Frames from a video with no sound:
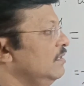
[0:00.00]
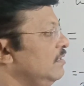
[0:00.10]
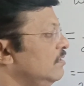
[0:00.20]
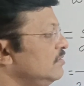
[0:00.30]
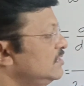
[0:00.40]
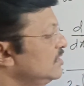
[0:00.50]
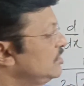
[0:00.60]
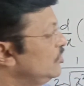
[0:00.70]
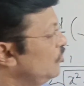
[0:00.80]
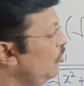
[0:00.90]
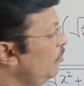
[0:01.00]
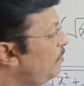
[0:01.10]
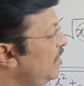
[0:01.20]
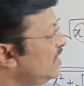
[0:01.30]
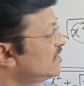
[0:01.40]
Now this is u
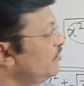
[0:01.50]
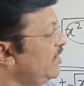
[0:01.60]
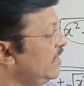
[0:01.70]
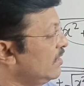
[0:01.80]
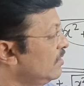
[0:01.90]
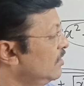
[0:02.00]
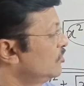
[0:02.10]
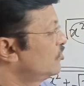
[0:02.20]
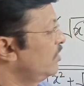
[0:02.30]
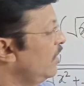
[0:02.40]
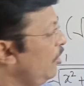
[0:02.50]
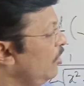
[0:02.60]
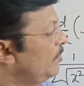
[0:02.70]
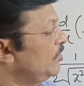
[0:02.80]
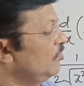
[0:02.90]
plus v. So
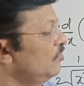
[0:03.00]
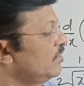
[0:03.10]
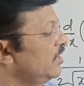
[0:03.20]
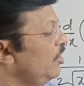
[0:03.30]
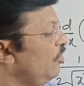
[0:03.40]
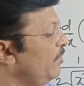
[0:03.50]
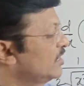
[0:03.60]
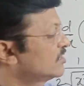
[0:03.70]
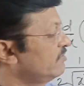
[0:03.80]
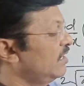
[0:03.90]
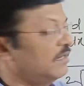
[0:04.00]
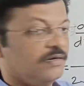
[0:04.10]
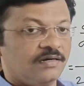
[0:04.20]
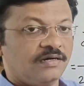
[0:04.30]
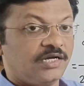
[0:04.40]
derivative of u, derivative of x square,
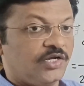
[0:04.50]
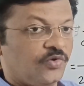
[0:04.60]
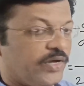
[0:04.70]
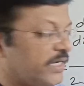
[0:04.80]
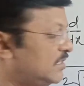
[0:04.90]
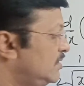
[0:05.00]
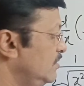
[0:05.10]
2x.